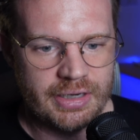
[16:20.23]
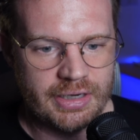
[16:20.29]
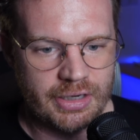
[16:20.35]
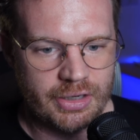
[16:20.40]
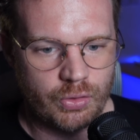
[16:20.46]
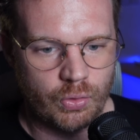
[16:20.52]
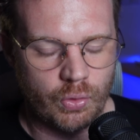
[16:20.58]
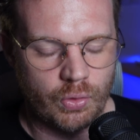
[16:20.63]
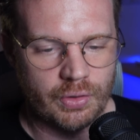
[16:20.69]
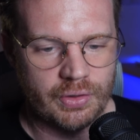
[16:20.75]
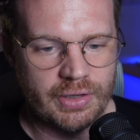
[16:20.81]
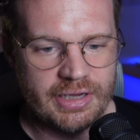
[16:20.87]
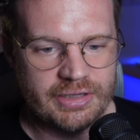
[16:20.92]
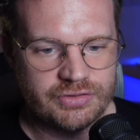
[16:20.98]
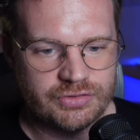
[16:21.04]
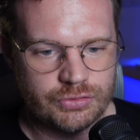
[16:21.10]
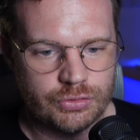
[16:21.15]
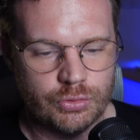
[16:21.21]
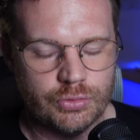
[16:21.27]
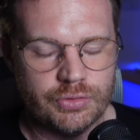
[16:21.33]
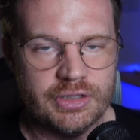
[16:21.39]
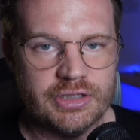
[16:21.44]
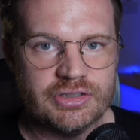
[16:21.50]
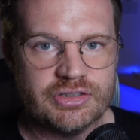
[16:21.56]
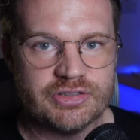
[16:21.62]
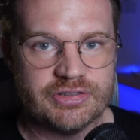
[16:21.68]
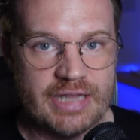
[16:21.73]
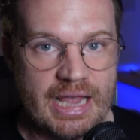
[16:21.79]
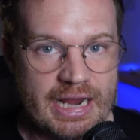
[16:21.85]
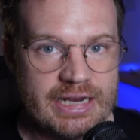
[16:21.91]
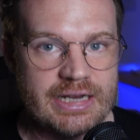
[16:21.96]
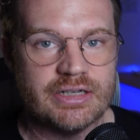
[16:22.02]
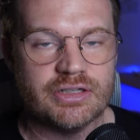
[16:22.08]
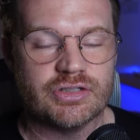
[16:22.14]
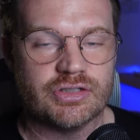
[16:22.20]
It correlates to the
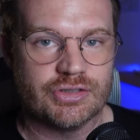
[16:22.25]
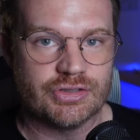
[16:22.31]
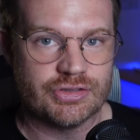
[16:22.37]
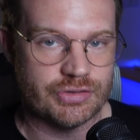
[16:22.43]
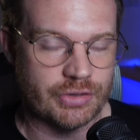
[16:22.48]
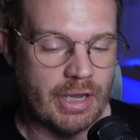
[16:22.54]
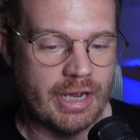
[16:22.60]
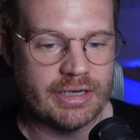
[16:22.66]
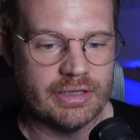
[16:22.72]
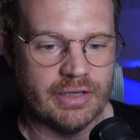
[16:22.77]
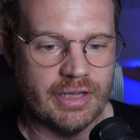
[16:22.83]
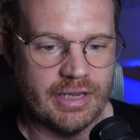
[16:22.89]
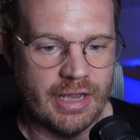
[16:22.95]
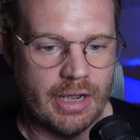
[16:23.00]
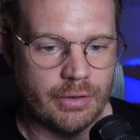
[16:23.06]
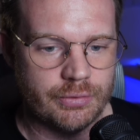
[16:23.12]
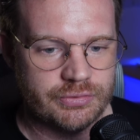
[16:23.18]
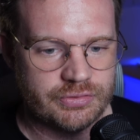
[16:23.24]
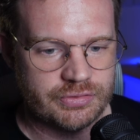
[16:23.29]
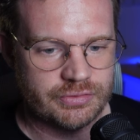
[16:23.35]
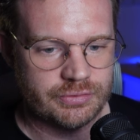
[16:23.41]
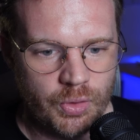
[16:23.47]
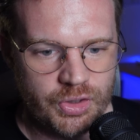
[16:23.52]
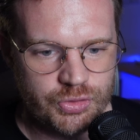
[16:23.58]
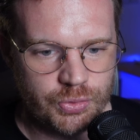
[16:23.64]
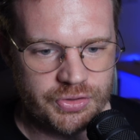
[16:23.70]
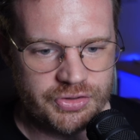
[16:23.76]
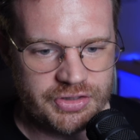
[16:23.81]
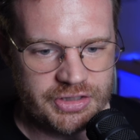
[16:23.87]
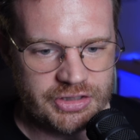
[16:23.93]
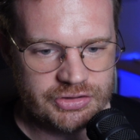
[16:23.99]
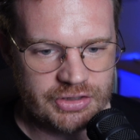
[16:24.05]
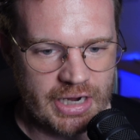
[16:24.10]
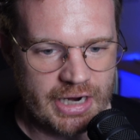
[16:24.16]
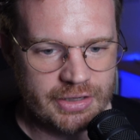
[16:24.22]
second slide layout, which was
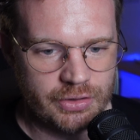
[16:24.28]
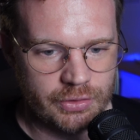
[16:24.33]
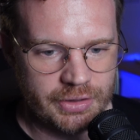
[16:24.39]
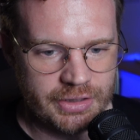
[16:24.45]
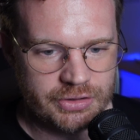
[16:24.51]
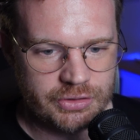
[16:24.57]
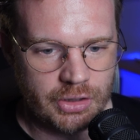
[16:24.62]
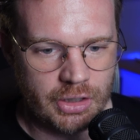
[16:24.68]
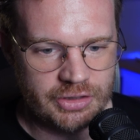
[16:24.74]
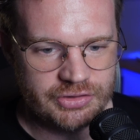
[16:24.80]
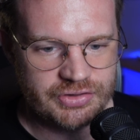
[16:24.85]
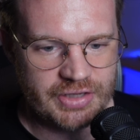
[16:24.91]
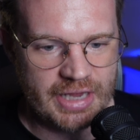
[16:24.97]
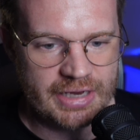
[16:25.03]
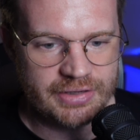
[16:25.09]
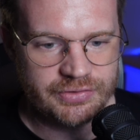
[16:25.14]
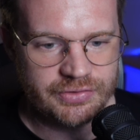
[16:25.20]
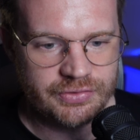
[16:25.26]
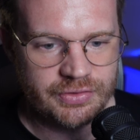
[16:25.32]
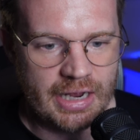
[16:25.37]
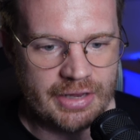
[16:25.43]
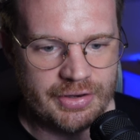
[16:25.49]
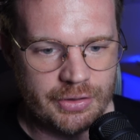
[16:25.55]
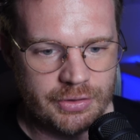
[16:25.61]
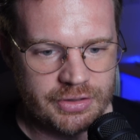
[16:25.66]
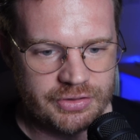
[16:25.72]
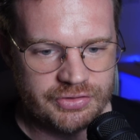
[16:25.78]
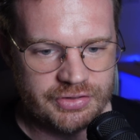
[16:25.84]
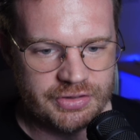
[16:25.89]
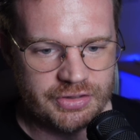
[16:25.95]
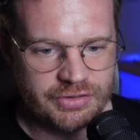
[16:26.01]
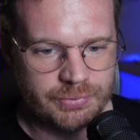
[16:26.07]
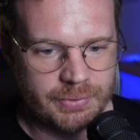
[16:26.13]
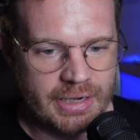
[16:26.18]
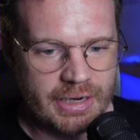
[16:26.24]
the title and content. And there you can see
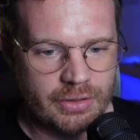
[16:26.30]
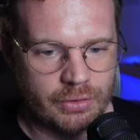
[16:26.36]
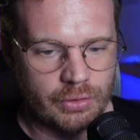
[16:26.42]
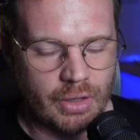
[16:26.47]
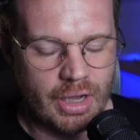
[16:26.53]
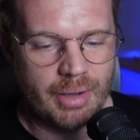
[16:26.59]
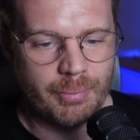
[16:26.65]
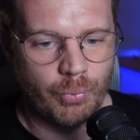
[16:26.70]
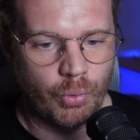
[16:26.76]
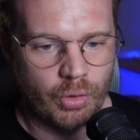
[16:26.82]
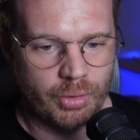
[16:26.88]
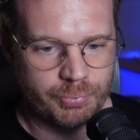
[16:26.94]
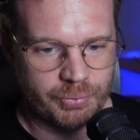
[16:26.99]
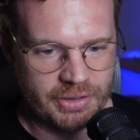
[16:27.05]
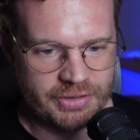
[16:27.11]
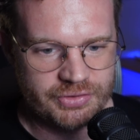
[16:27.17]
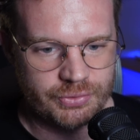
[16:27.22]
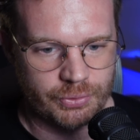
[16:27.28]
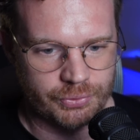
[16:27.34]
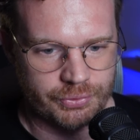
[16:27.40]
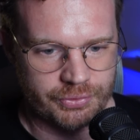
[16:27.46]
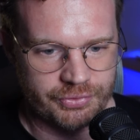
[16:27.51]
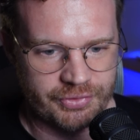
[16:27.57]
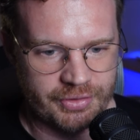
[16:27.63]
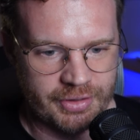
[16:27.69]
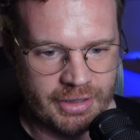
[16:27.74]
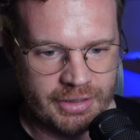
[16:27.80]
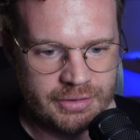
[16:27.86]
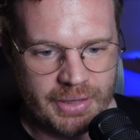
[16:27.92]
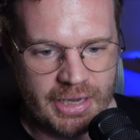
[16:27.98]
this one had a lot more placeholders in it.